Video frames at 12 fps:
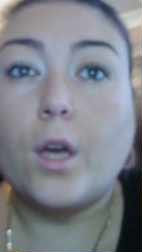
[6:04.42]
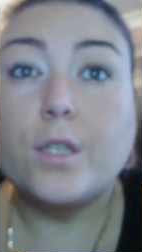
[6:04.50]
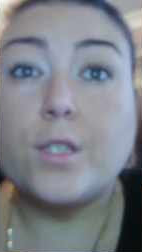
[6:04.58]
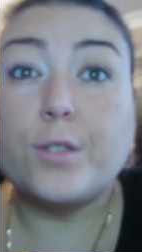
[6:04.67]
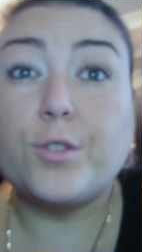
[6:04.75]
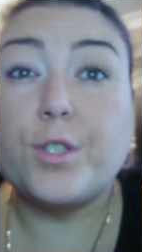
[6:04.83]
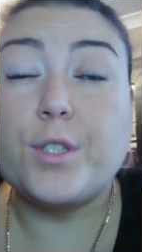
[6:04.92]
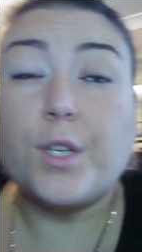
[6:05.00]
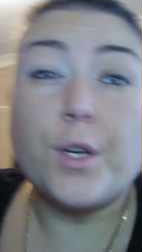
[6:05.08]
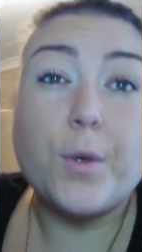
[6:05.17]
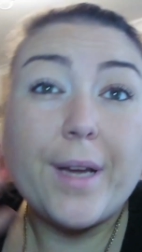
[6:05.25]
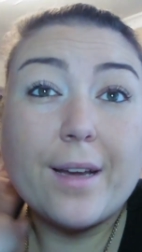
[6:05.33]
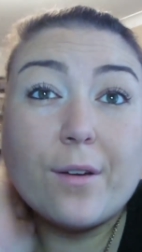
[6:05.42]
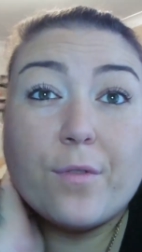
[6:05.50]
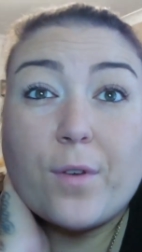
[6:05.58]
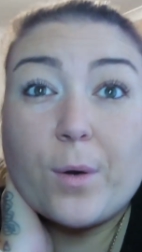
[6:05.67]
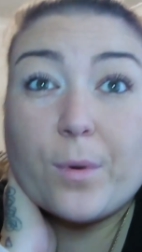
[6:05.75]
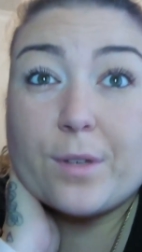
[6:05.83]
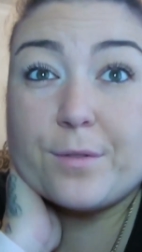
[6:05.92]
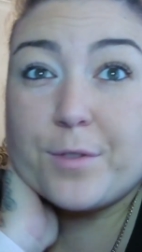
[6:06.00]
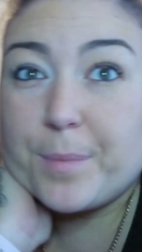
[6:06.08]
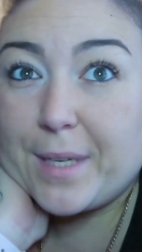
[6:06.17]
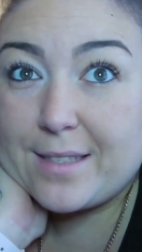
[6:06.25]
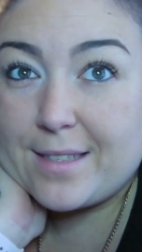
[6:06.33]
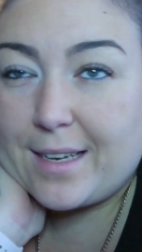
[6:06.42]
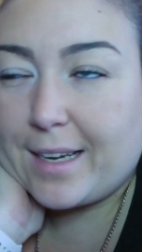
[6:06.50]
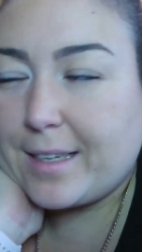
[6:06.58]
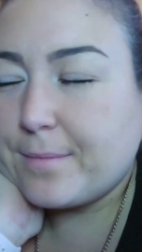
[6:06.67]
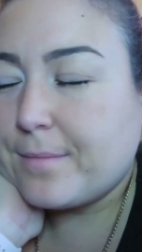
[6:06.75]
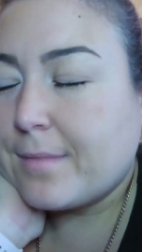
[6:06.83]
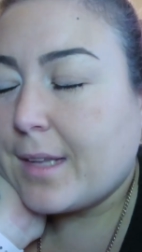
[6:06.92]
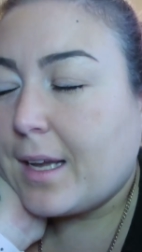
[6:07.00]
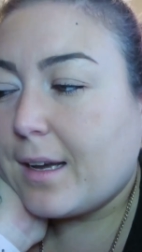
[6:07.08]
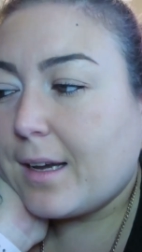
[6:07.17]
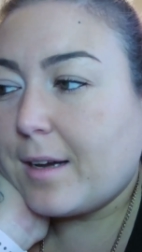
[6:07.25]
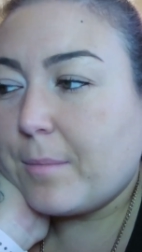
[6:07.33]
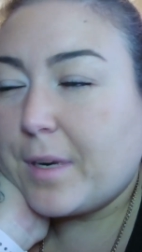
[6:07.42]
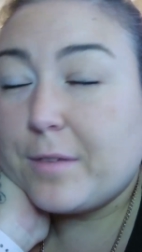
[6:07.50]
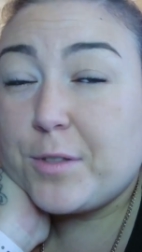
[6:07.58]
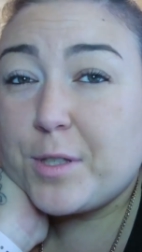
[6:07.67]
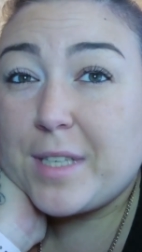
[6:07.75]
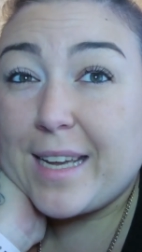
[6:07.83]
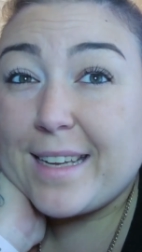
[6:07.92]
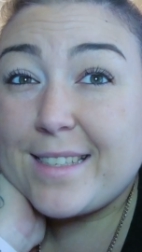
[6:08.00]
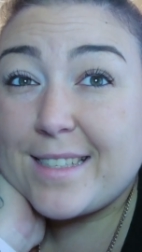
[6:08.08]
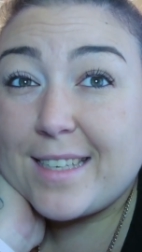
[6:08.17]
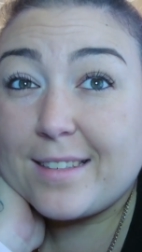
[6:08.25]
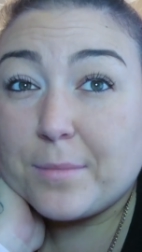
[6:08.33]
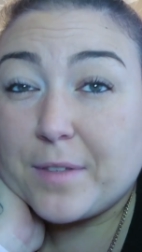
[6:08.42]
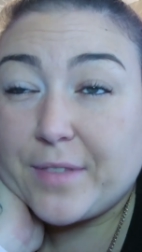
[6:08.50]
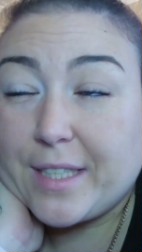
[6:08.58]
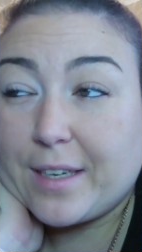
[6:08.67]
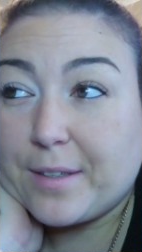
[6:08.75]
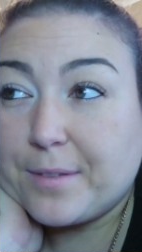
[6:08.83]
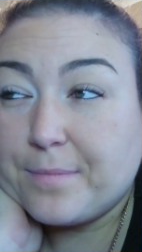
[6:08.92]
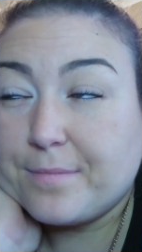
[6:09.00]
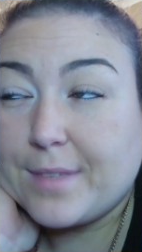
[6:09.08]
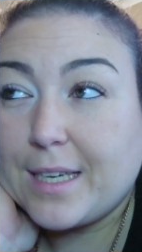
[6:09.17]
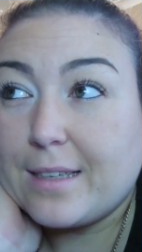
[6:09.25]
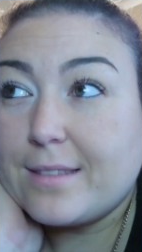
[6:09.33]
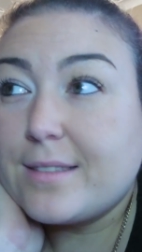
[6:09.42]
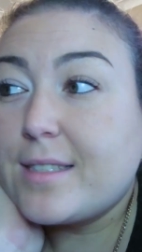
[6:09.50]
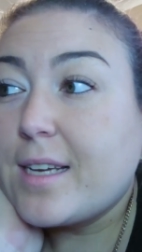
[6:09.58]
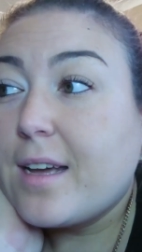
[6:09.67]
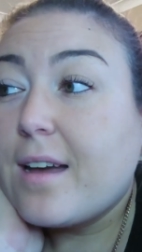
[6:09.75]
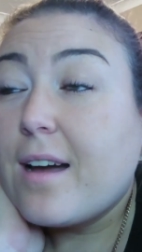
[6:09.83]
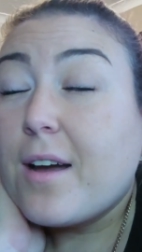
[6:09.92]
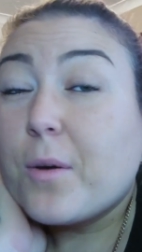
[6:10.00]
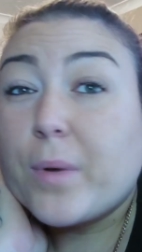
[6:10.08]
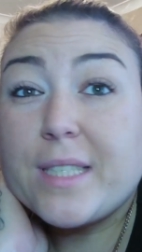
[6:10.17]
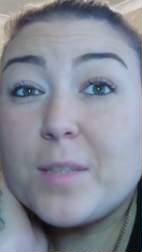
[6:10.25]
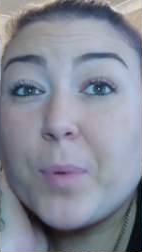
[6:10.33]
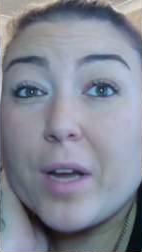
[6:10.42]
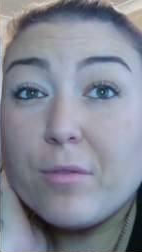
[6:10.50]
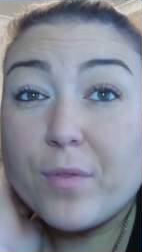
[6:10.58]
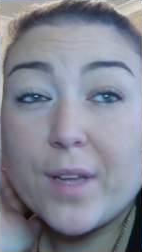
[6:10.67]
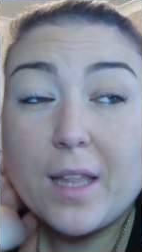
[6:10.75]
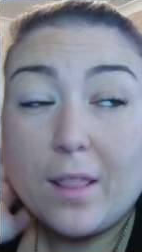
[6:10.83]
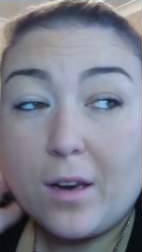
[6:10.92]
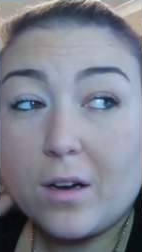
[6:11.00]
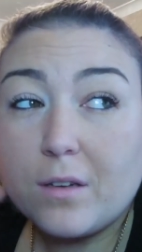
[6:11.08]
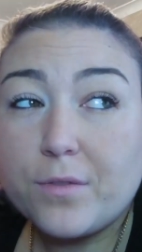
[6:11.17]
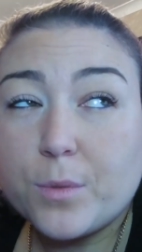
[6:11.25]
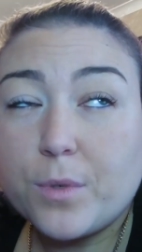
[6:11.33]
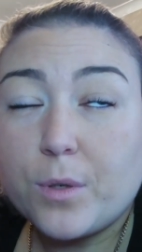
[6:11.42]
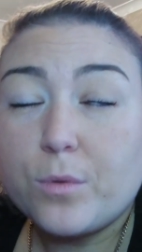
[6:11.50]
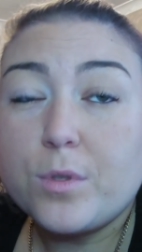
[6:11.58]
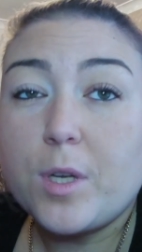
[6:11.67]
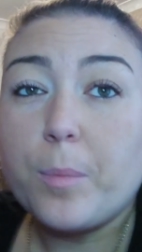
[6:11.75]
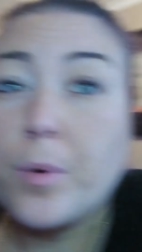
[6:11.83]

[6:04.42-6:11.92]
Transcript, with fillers: So just a quick follow on from yesterday. Um, I've just editing my video and we did put everything in the loft. We also